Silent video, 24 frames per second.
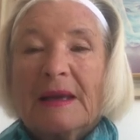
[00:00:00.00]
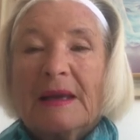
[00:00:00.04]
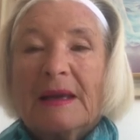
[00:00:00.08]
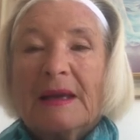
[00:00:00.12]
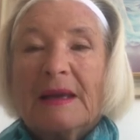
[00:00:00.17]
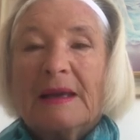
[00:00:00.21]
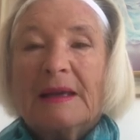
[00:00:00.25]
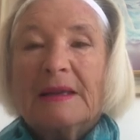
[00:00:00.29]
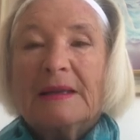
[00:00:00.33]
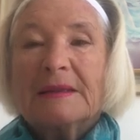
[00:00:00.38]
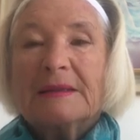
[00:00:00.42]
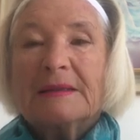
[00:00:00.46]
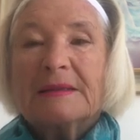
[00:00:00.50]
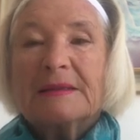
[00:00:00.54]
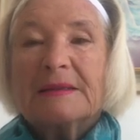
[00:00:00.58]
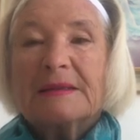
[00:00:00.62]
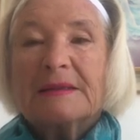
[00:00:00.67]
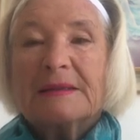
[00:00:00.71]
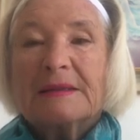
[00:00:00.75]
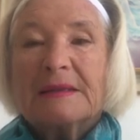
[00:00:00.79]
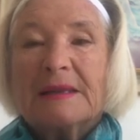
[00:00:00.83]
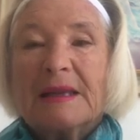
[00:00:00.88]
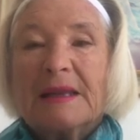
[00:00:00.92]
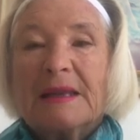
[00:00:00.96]
And
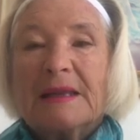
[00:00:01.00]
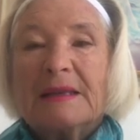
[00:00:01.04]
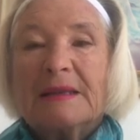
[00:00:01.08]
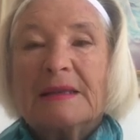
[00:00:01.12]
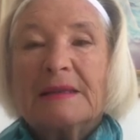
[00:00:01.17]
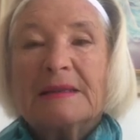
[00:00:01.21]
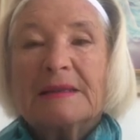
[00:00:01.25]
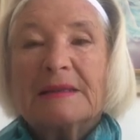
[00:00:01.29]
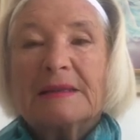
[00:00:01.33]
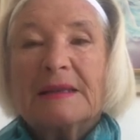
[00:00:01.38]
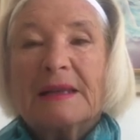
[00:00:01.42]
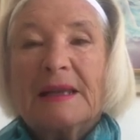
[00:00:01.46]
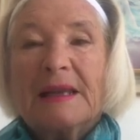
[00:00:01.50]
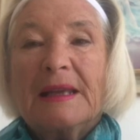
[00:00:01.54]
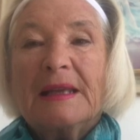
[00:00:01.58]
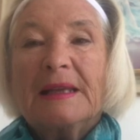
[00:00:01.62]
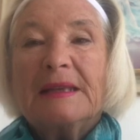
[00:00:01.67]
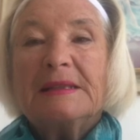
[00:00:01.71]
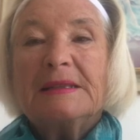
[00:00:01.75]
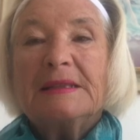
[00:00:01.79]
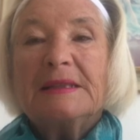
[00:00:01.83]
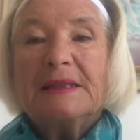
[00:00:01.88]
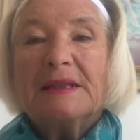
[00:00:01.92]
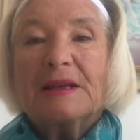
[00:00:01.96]
send
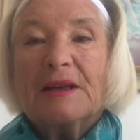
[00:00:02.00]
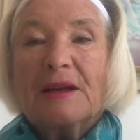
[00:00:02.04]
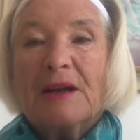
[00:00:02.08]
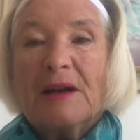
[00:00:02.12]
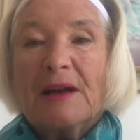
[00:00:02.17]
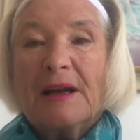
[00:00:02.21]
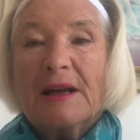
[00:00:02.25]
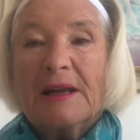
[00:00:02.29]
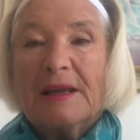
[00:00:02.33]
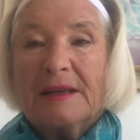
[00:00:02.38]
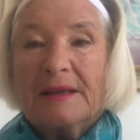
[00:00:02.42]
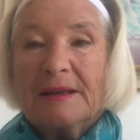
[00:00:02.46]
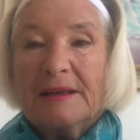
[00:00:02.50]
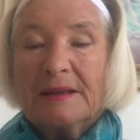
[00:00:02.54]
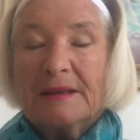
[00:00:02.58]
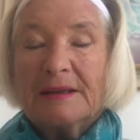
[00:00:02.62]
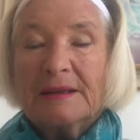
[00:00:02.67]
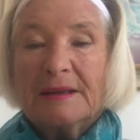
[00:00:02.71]
Lady Gaia